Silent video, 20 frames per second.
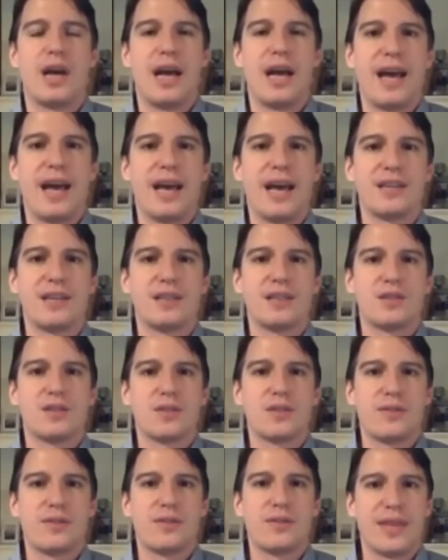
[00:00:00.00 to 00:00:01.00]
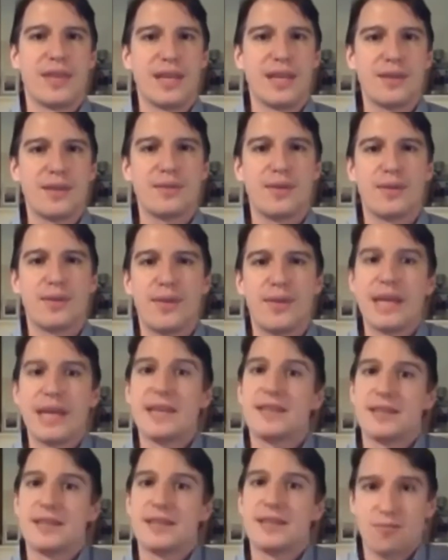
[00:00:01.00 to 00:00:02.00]
And then
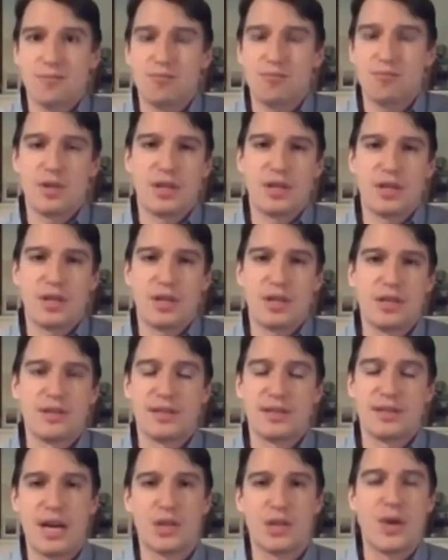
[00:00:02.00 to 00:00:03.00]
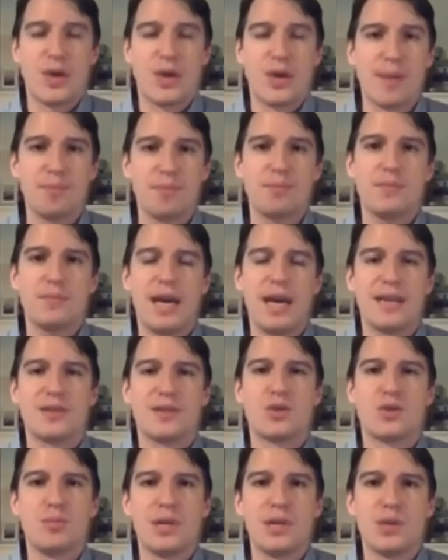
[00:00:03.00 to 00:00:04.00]
things start to happen, and
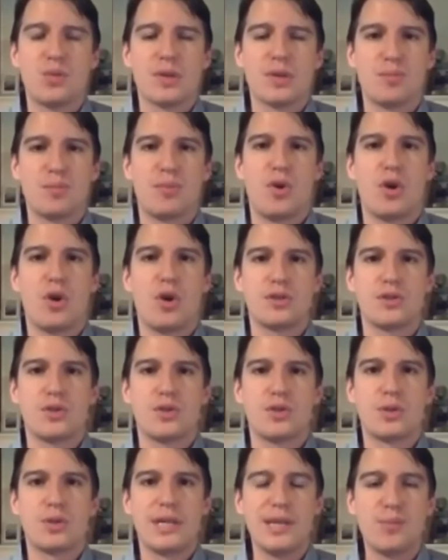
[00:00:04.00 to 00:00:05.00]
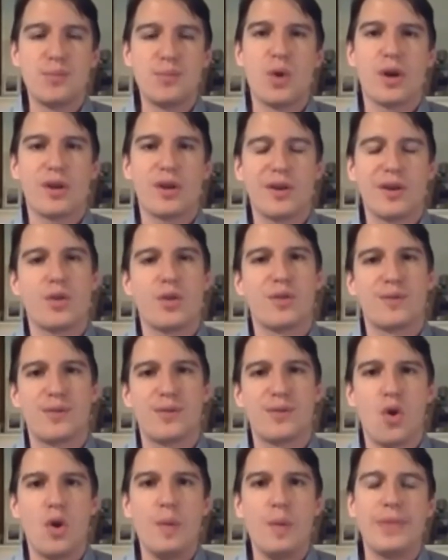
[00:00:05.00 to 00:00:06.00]
to me it was important to keep working on the
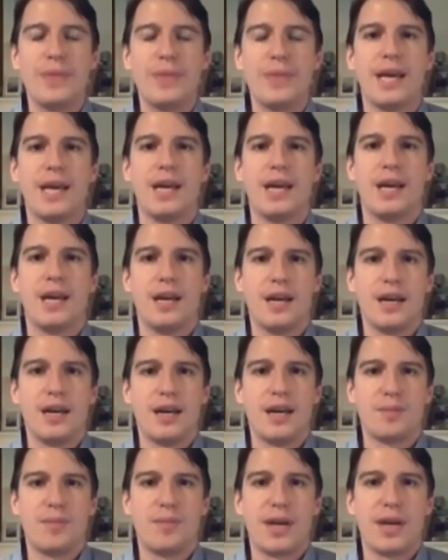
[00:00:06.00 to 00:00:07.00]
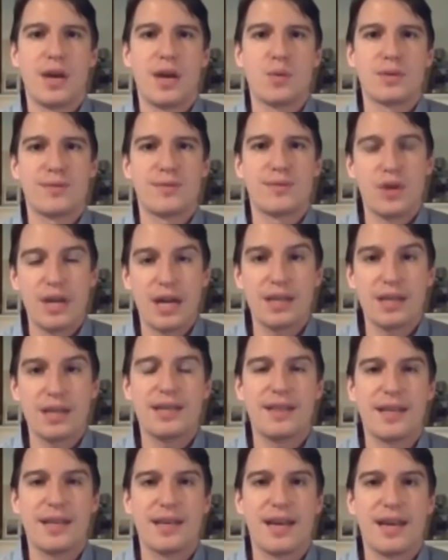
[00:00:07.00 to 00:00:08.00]
floor. And I was very lucky
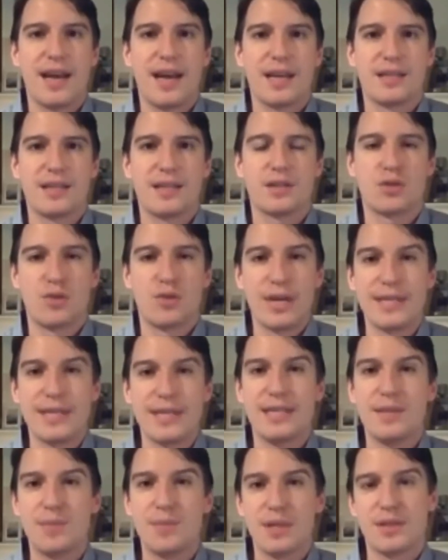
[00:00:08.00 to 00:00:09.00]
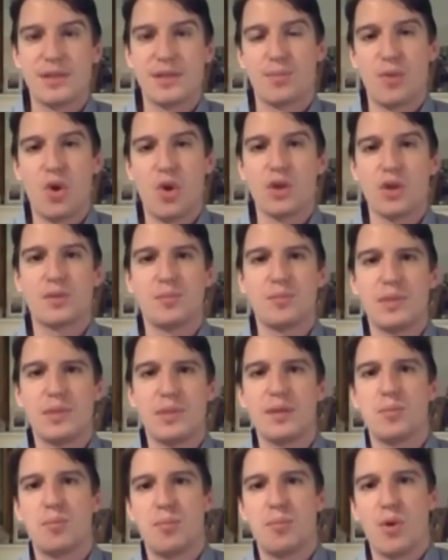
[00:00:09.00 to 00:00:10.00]
that I had a great team that supported
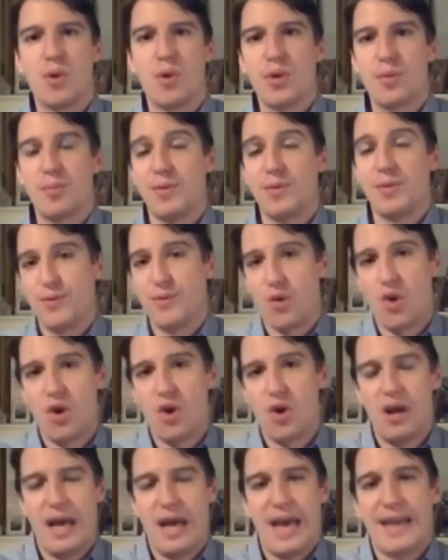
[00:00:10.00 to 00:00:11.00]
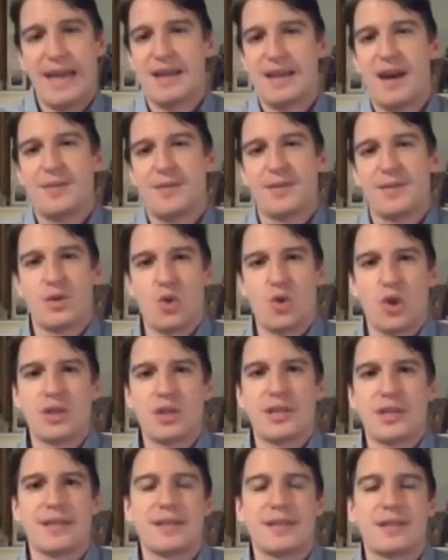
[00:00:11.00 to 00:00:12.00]
me both before and after the
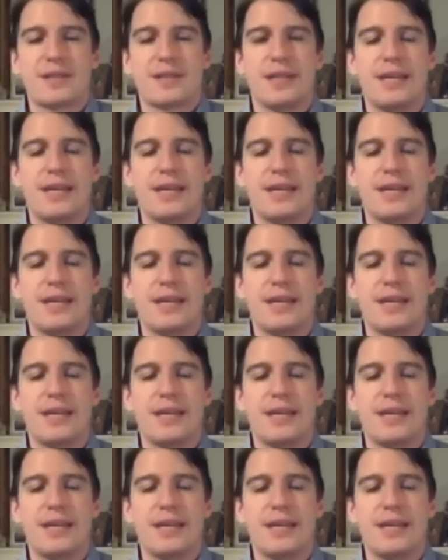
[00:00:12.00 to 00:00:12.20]
contest.